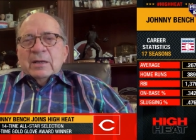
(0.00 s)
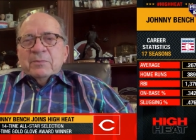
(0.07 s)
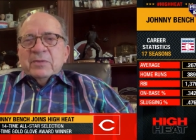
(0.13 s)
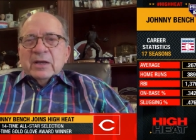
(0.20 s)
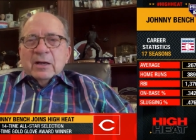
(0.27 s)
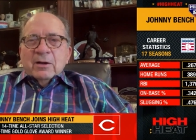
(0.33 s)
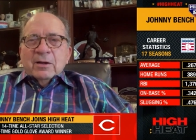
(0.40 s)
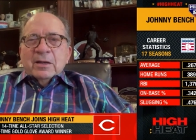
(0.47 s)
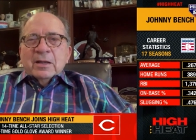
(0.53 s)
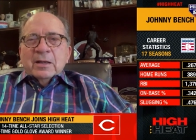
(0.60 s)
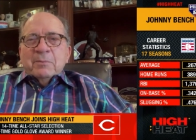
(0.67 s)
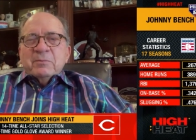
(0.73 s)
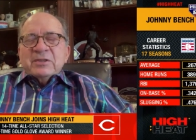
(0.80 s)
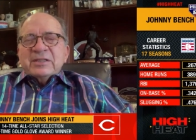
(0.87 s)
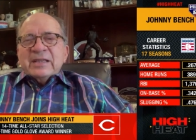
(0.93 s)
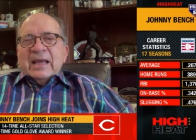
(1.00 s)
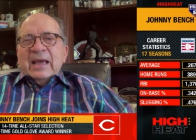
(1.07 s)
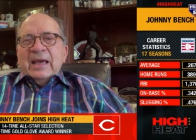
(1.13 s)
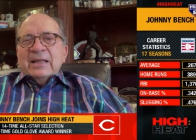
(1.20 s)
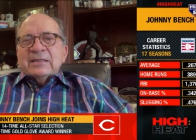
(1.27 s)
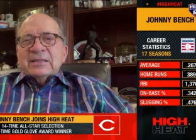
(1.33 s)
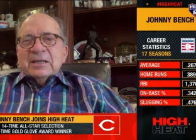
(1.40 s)
up there on the
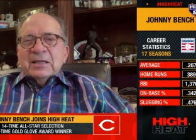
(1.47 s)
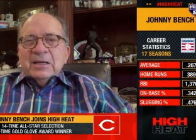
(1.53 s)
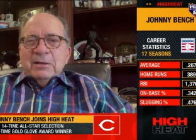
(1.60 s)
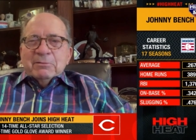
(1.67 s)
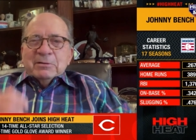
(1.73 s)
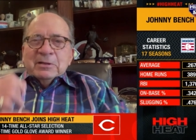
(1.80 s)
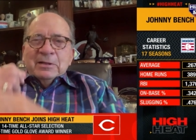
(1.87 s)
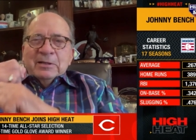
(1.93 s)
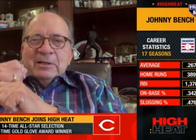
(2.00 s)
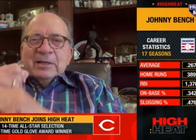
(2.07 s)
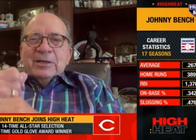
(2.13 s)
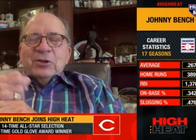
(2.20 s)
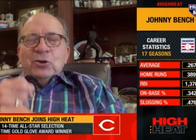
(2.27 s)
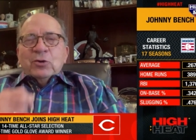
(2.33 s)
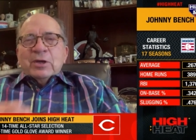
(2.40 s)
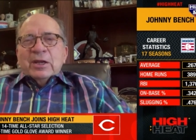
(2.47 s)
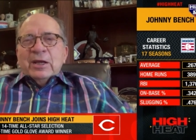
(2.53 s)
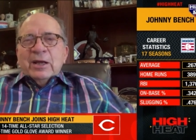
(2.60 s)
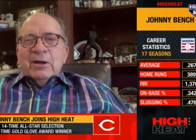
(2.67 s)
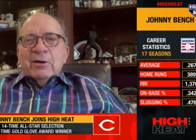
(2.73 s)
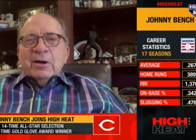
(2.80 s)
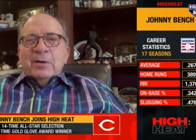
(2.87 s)
stands, and he would you could
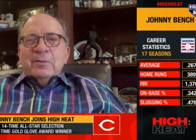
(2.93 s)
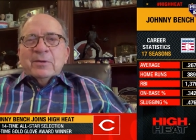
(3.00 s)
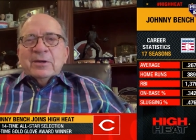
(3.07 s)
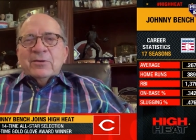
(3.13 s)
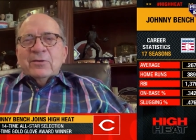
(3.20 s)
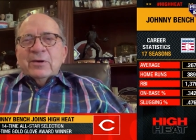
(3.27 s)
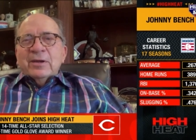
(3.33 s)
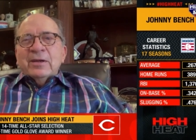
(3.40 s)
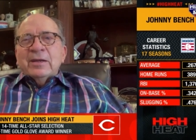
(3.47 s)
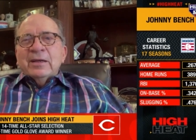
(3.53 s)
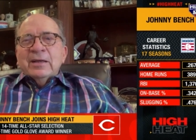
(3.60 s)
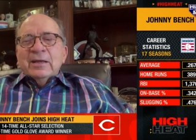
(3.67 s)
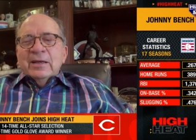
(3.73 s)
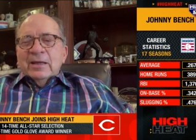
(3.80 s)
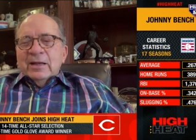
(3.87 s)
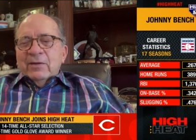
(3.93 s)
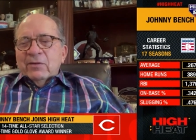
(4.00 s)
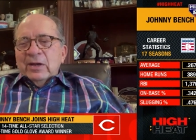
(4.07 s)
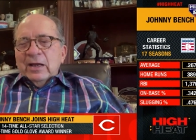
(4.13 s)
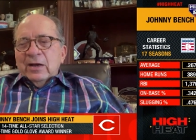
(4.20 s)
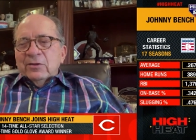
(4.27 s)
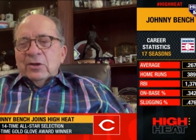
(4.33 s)
hear him and do it. And
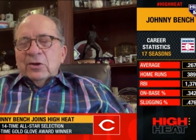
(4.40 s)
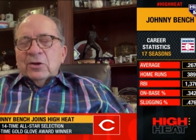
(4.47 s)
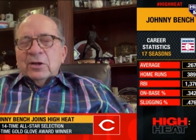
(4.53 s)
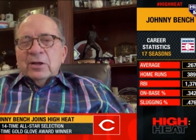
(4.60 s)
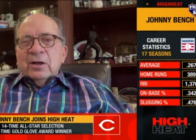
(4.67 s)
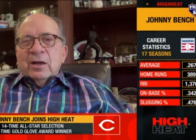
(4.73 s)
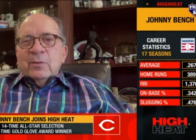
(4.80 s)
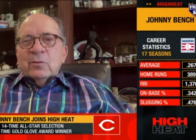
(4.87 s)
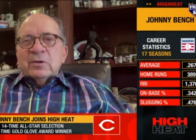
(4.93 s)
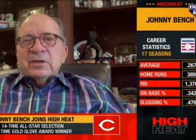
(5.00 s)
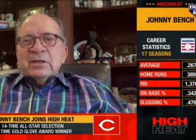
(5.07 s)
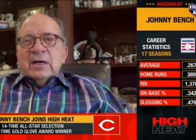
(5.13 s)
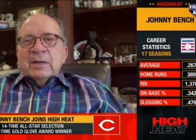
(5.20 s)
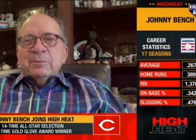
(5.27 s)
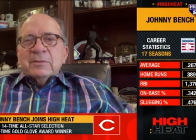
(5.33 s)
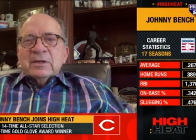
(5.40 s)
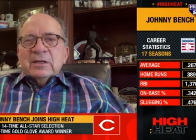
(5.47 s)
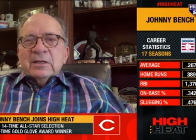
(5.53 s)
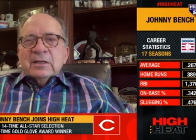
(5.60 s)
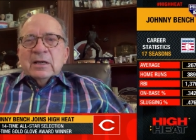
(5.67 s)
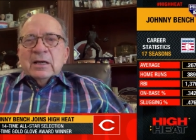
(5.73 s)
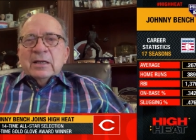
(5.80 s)
every now and then you could hear him when Tom
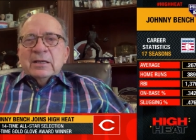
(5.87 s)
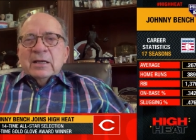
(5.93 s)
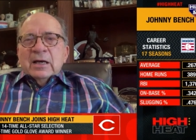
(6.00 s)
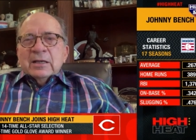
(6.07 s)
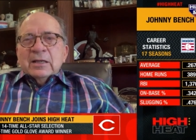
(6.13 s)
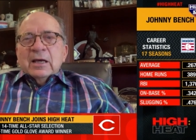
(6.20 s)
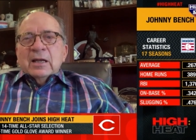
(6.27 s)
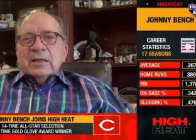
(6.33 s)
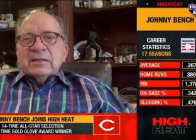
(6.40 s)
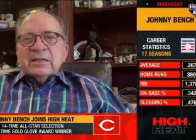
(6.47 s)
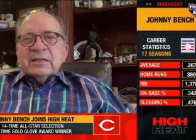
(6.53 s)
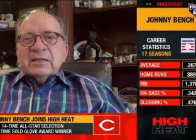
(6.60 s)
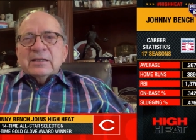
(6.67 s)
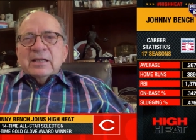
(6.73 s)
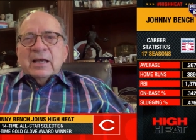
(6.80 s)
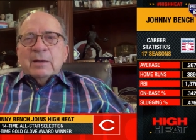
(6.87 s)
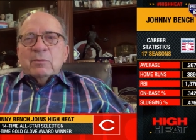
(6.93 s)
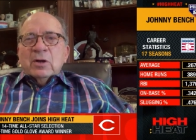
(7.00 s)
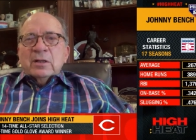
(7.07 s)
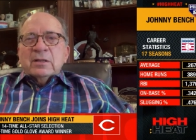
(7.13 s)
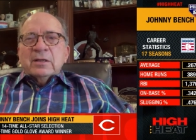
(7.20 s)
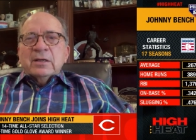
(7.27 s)
uh, Don Gullett's dad
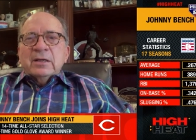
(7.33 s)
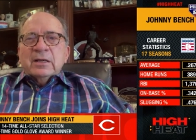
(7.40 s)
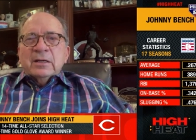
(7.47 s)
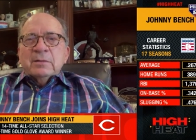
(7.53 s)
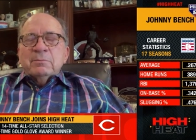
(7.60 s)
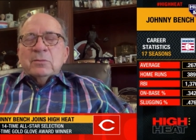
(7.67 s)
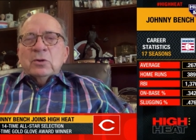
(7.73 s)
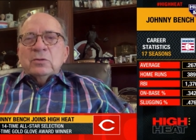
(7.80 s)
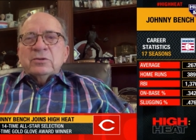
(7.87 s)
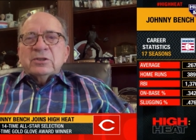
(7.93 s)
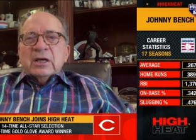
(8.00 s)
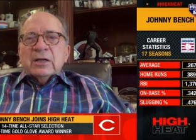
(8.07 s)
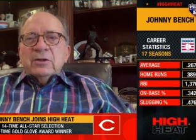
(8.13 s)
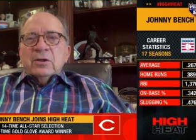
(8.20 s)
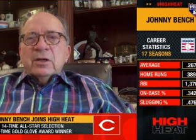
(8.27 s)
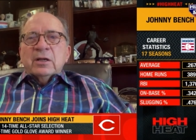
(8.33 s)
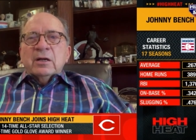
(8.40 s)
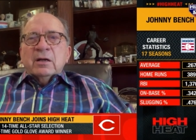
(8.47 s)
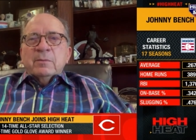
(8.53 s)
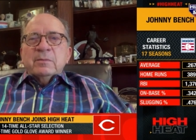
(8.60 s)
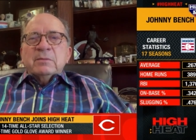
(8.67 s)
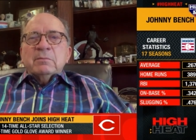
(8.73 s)
brought the uh, moonshine. You could
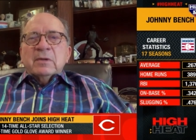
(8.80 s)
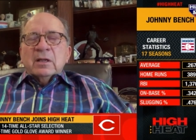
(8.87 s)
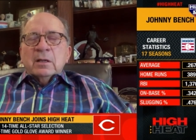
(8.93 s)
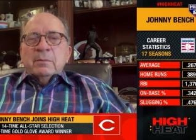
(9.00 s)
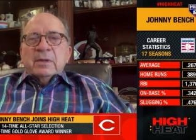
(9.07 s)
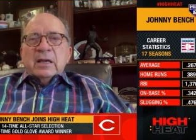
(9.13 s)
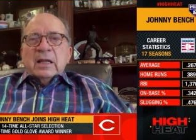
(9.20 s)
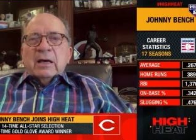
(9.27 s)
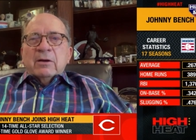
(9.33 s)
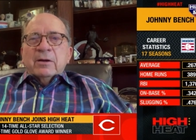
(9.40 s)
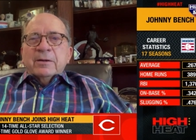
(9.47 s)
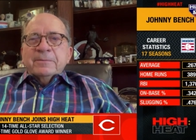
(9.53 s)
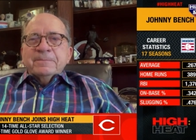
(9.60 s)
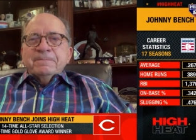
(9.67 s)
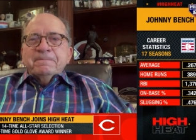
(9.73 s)
hear him a little bit louder.